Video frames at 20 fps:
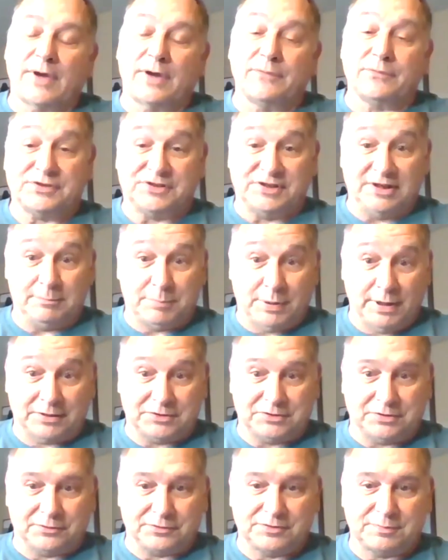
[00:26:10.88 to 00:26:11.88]
ever seen
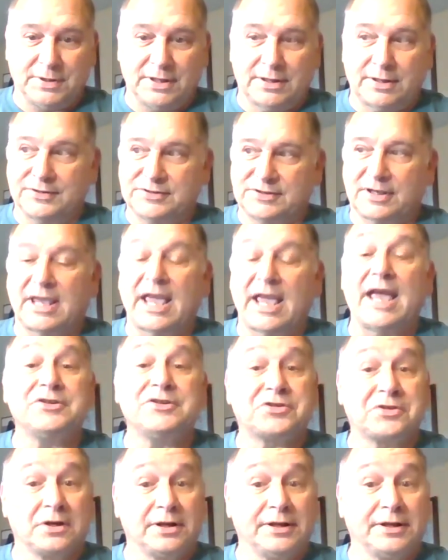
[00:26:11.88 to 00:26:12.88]
pictures, because
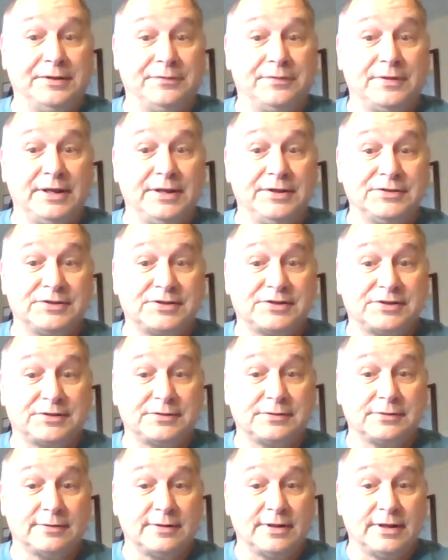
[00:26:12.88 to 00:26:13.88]
occasionally
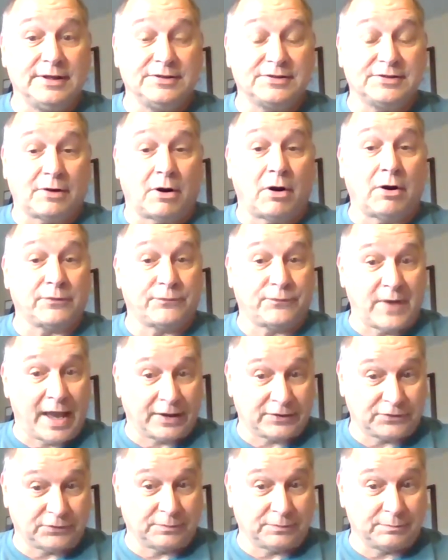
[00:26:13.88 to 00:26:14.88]
these these
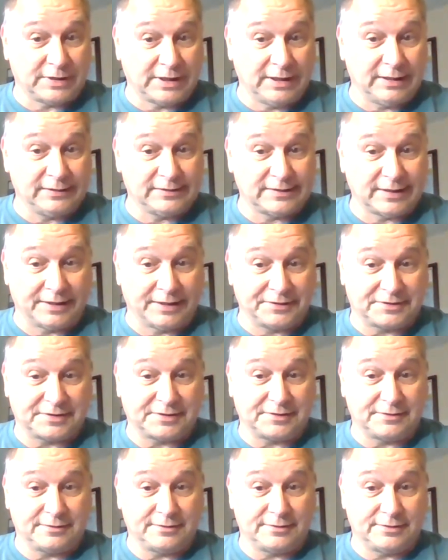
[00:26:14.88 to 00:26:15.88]
artifacts from King
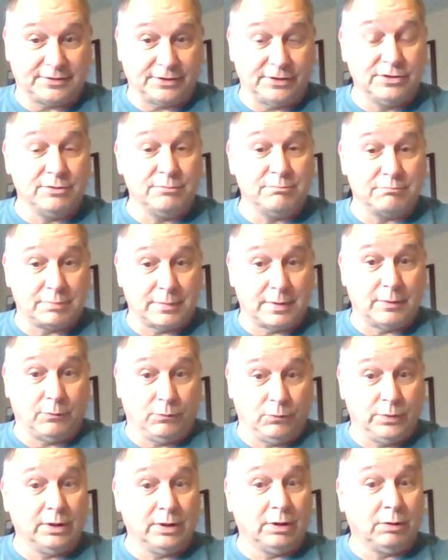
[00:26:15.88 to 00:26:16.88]
Tut's tomb
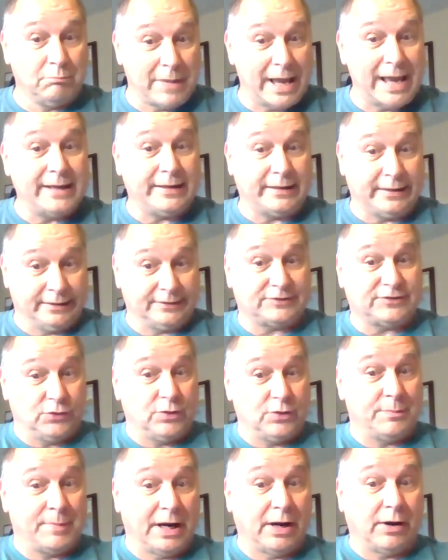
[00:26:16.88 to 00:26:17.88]
will make it
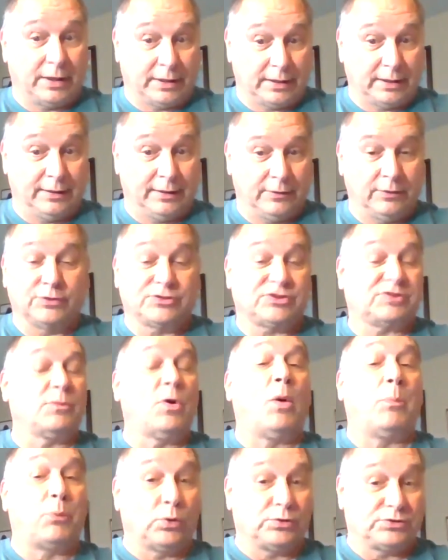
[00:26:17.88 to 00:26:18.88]
to America or
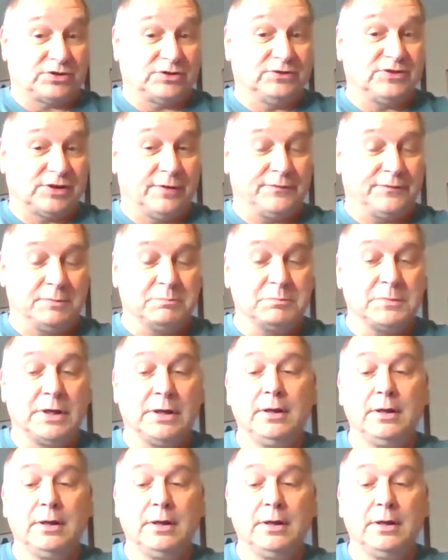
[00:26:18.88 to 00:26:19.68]
small portions of them